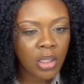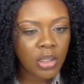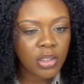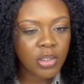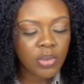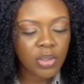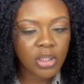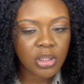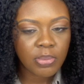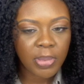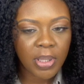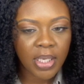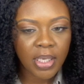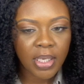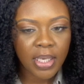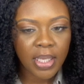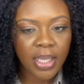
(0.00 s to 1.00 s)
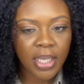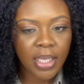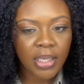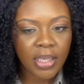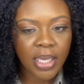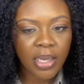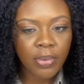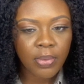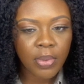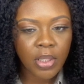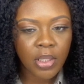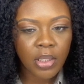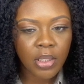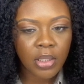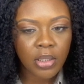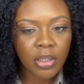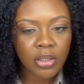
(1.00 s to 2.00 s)
this one is pink. I like that
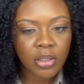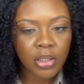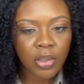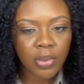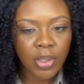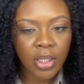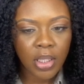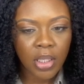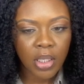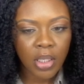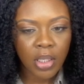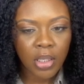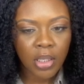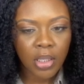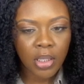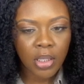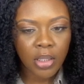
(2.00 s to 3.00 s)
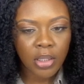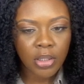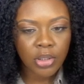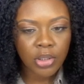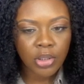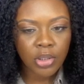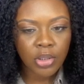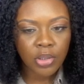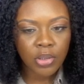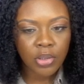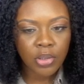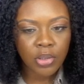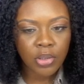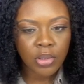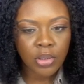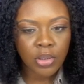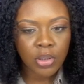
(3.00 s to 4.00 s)
one. Let's go here. Let's
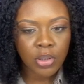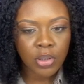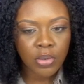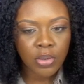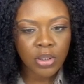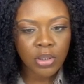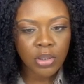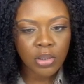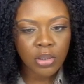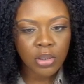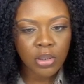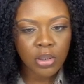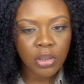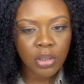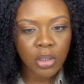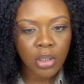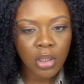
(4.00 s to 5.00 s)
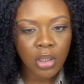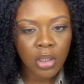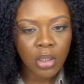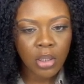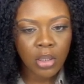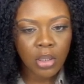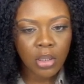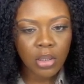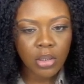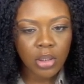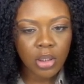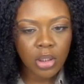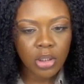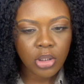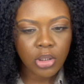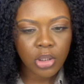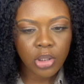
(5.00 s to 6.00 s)
choose, what's this? It's
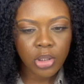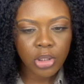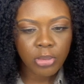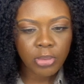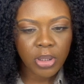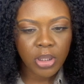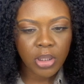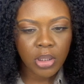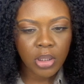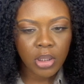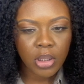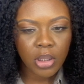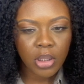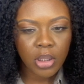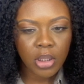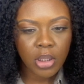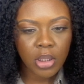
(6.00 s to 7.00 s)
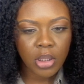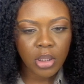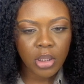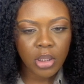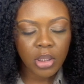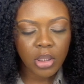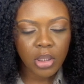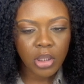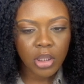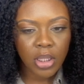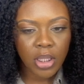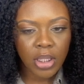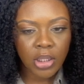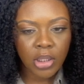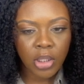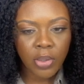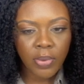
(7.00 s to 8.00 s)
like a darker pink.
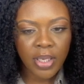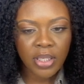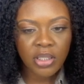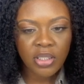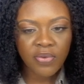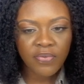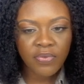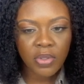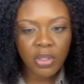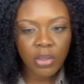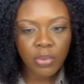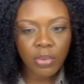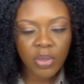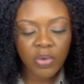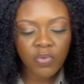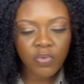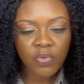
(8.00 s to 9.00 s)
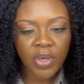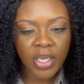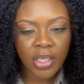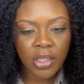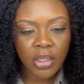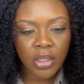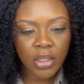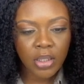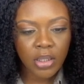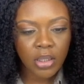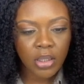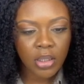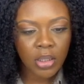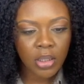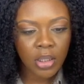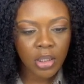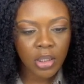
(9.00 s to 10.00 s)
I know I definitely want red
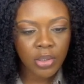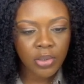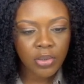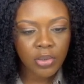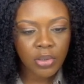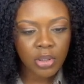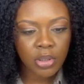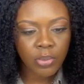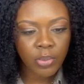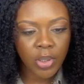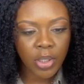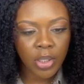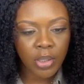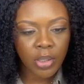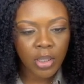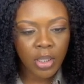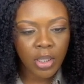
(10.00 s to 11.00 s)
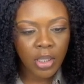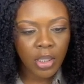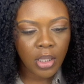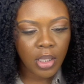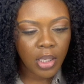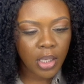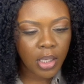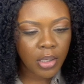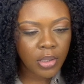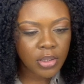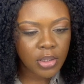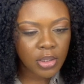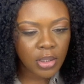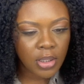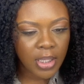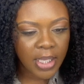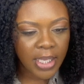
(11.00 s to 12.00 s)
in here somewhere. I
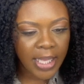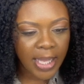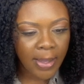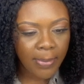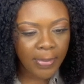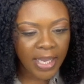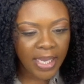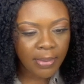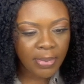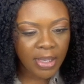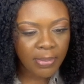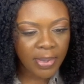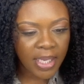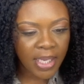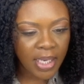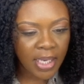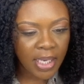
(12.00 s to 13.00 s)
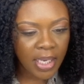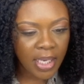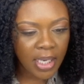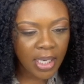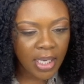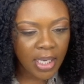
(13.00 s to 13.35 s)
also need like a baby pink.